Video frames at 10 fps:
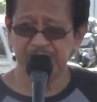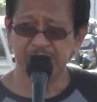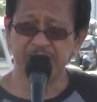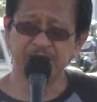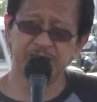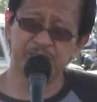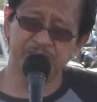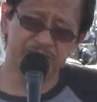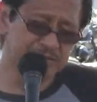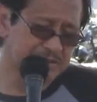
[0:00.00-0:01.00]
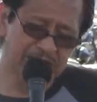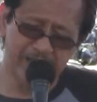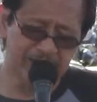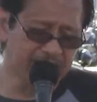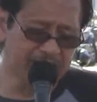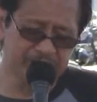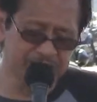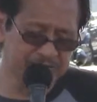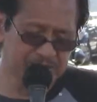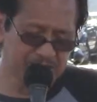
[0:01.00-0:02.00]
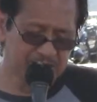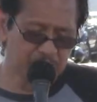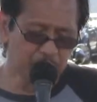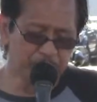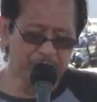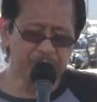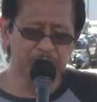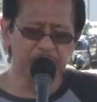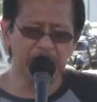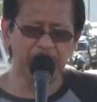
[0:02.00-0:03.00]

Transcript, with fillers: He's, I cannot, we've been,